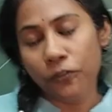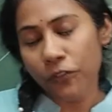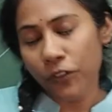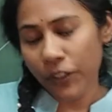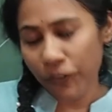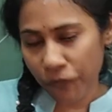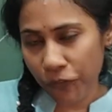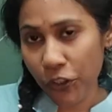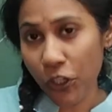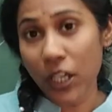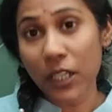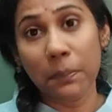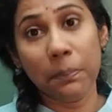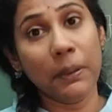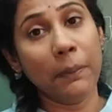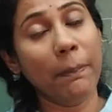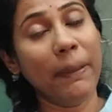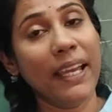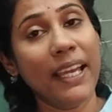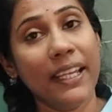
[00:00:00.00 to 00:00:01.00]
if you are
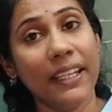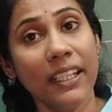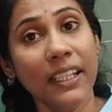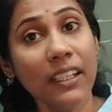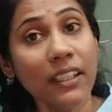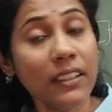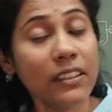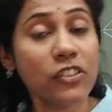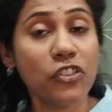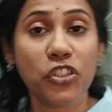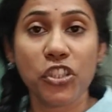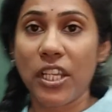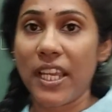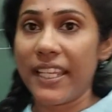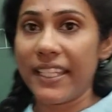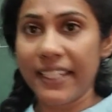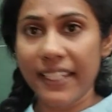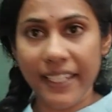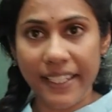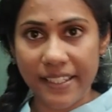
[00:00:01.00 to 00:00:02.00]
preparing
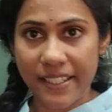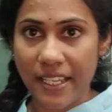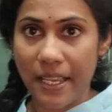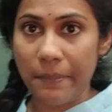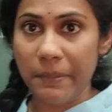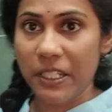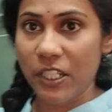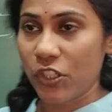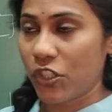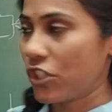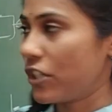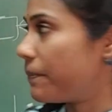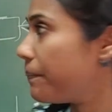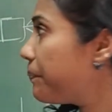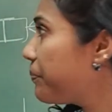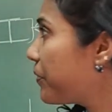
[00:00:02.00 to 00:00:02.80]
JEE examination.